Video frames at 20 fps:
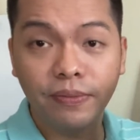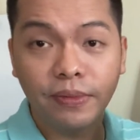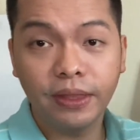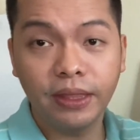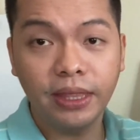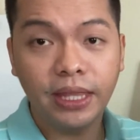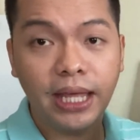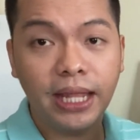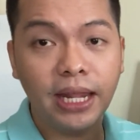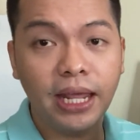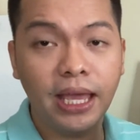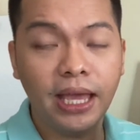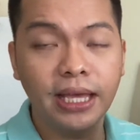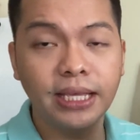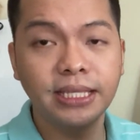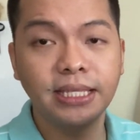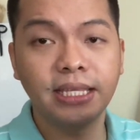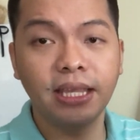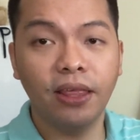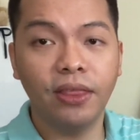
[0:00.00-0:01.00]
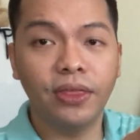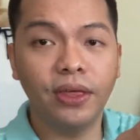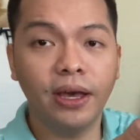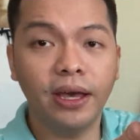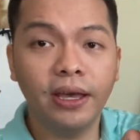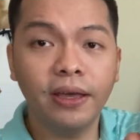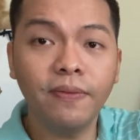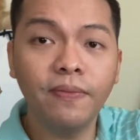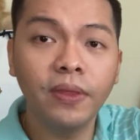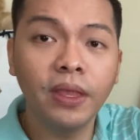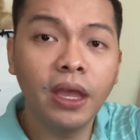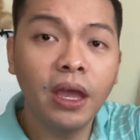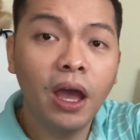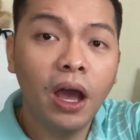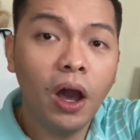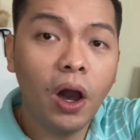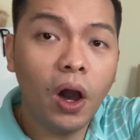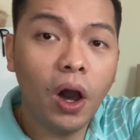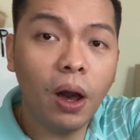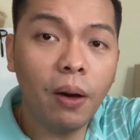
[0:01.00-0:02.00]
that is the
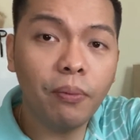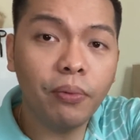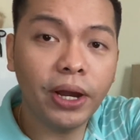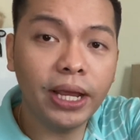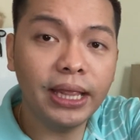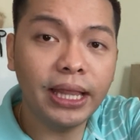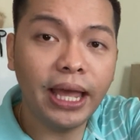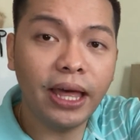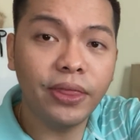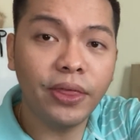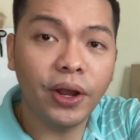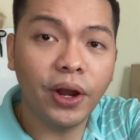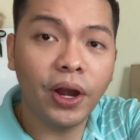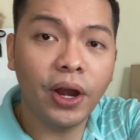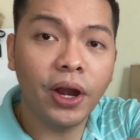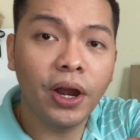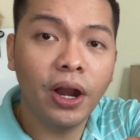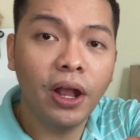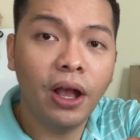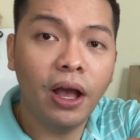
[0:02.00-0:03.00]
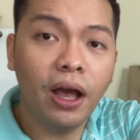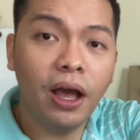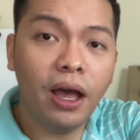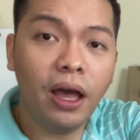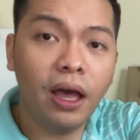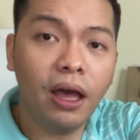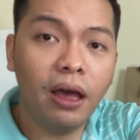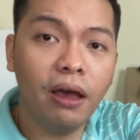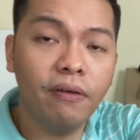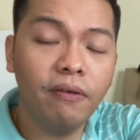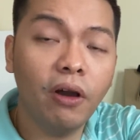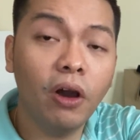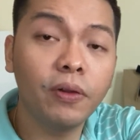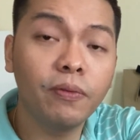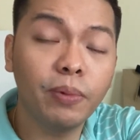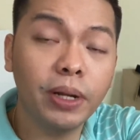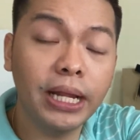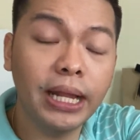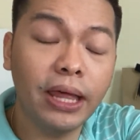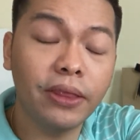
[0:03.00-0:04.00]
Ombre Leather
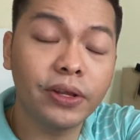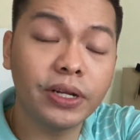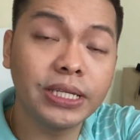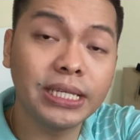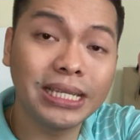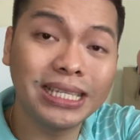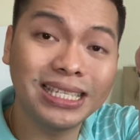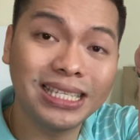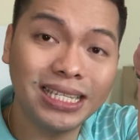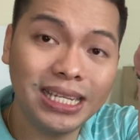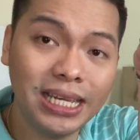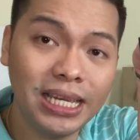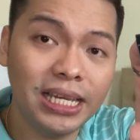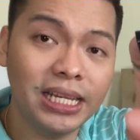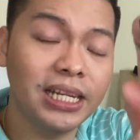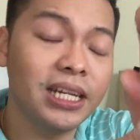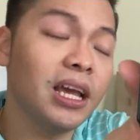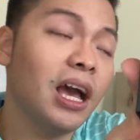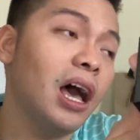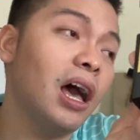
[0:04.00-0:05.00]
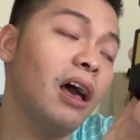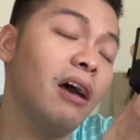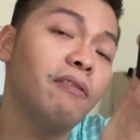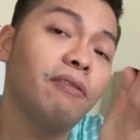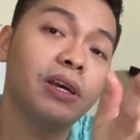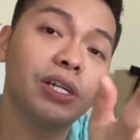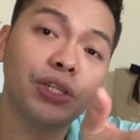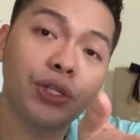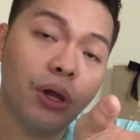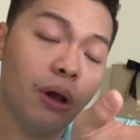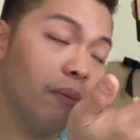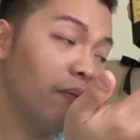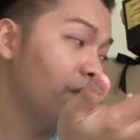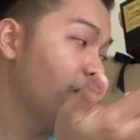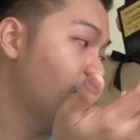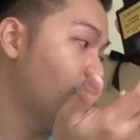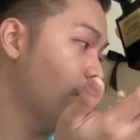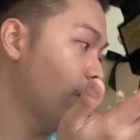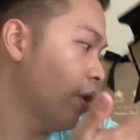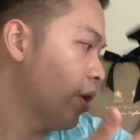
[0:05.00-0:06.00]
16 of Tom
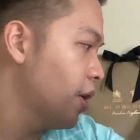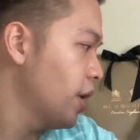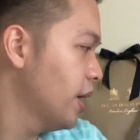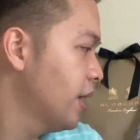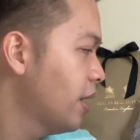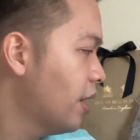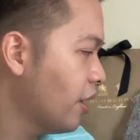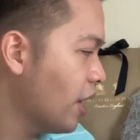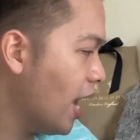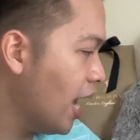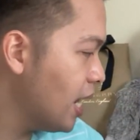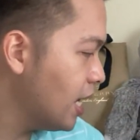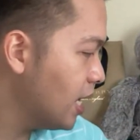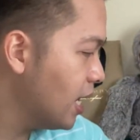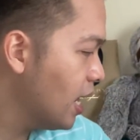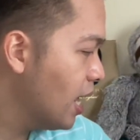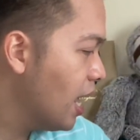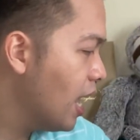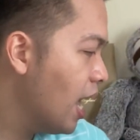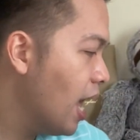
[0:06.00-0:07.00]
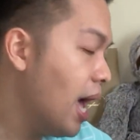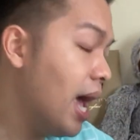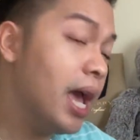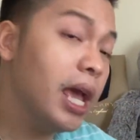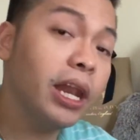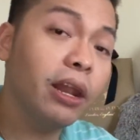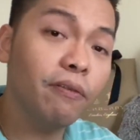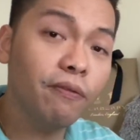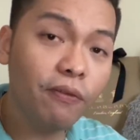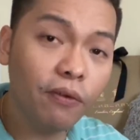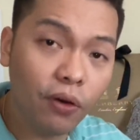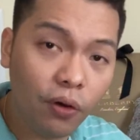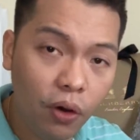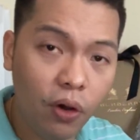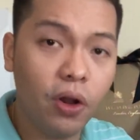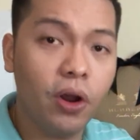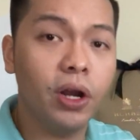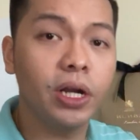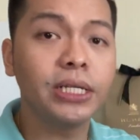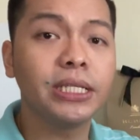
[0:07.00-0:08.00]
Ford. All right, and of
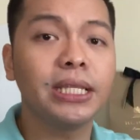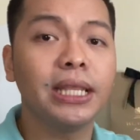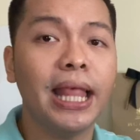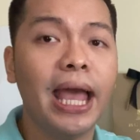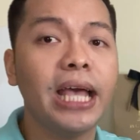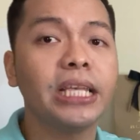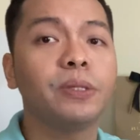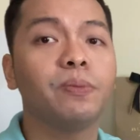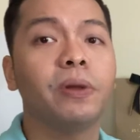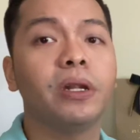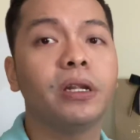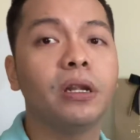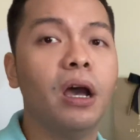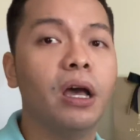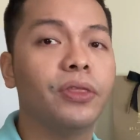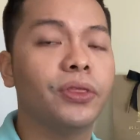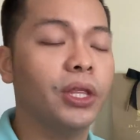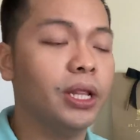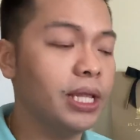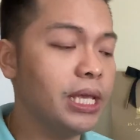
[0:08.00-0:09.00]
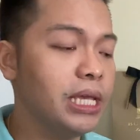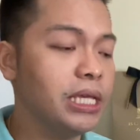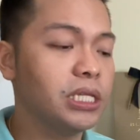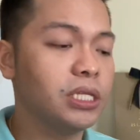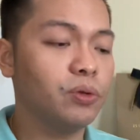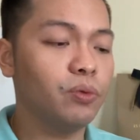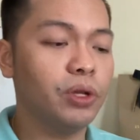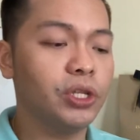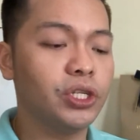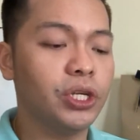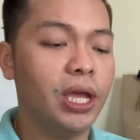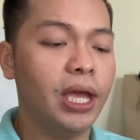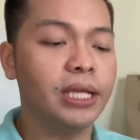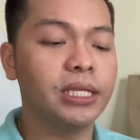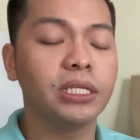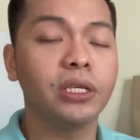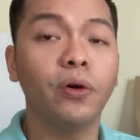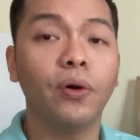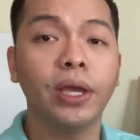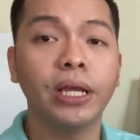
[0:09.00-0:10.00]
course, last but not the least, which
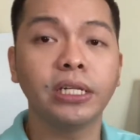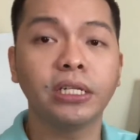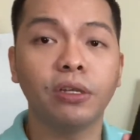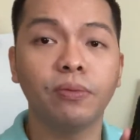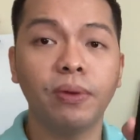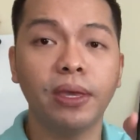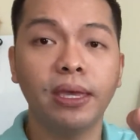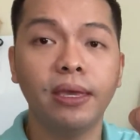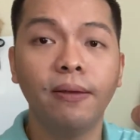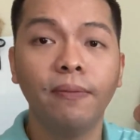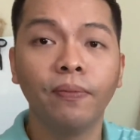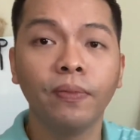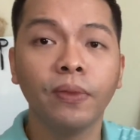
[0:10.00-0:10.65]
is going to be